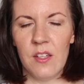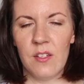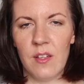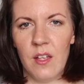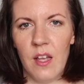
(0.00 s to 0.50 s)

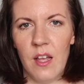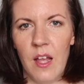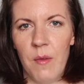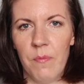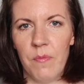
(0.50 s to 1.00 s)
There's
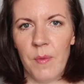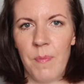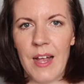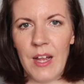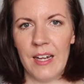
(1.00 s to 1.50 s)
the
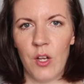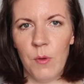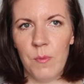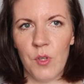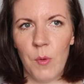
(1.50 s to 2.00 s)
back kind of
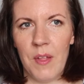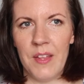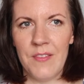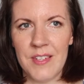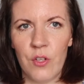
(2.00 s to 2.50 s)
comes up, and
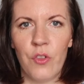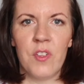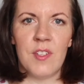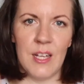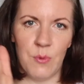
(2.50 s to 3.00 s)
then there is
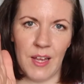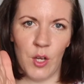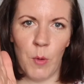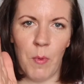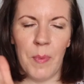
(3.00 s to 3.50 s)
another stage where it
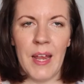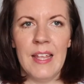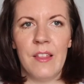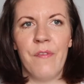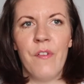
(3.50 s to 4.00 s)
can come up
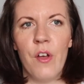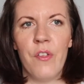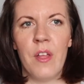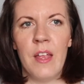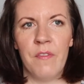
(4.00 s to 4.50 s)
even
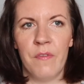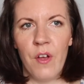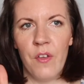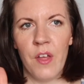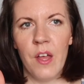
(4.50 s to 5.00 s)

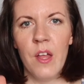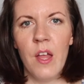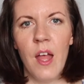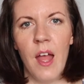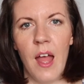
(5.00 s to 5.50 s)
further
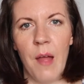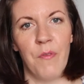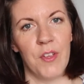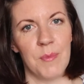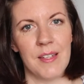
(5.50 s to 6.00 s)

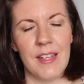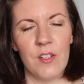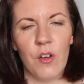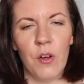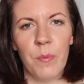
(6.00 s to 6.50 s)
and for them to
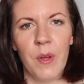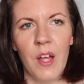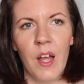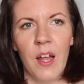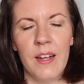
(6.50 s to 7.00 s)
sit up.
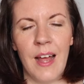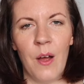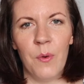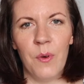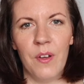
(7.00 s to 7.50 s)

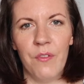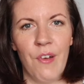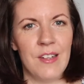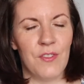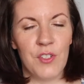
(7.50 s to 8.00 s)
Now
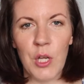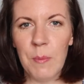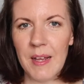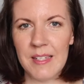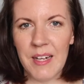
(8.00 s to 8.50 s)
Fraser's
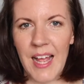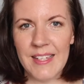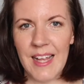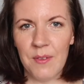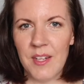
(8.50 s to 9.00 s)
too big to lay
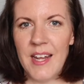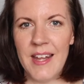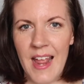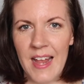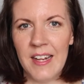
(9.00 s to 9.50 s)
down
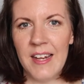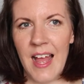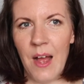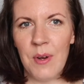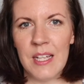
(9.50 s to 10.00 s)
in it
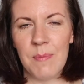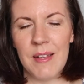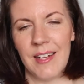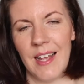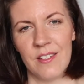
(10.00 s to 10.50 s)
now. It's
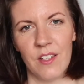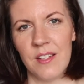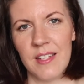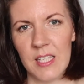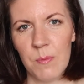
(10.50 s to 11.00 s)
meant to last till
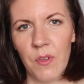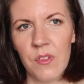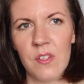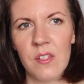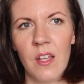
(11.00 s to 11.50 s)
the 6
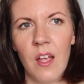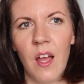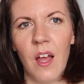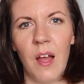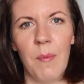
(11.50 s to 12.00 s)
months,
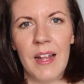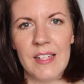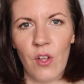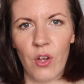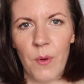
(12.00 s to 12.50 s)
and
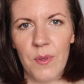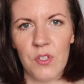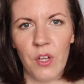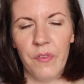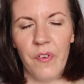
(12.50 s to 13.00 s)
it's not going
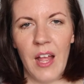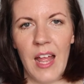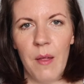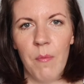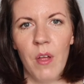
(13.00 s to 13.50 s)
to for
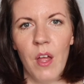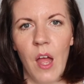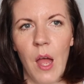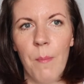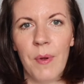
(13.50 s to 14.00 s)
him,
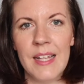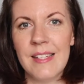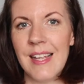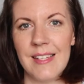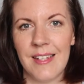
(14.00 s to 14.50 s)
but he
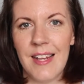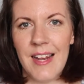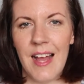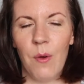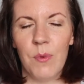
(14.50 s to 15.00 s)
sits in it
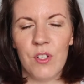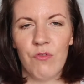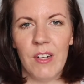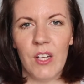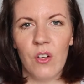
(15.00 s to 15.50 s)
now, which
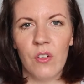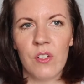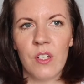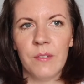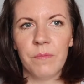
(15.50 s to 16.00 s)
is really
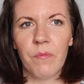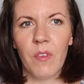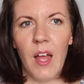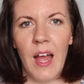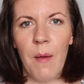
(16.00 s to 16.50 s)
good.
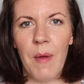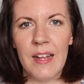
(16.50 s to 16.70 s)
And